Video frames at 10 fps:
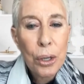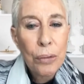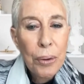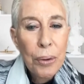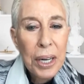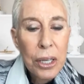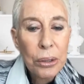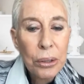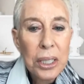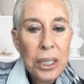You've already
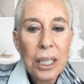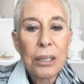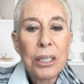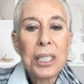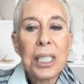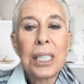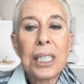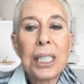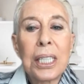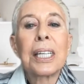told us that there are
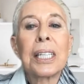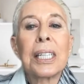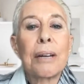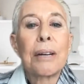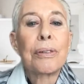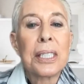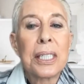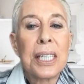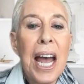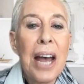significant
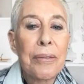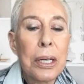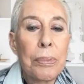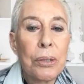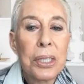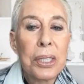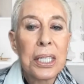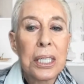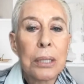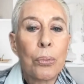differences in how the immune
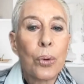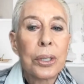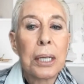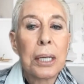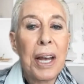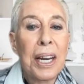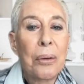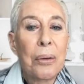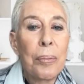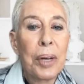system works in men
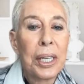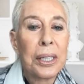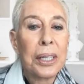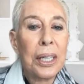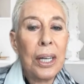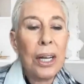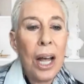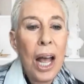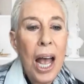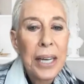and women.
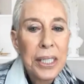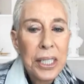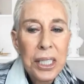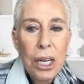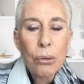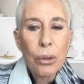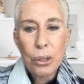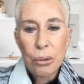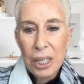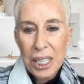And so
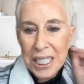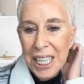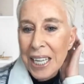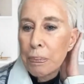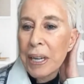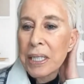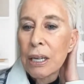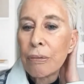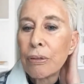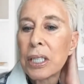do these sex-based
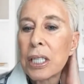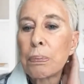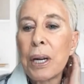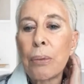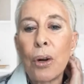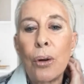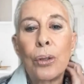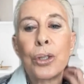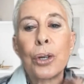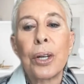differences play a
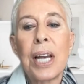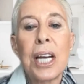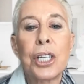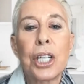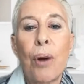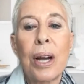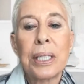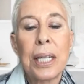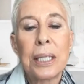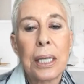role during the aging
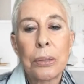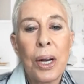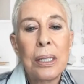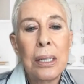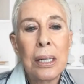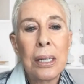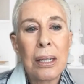process as well?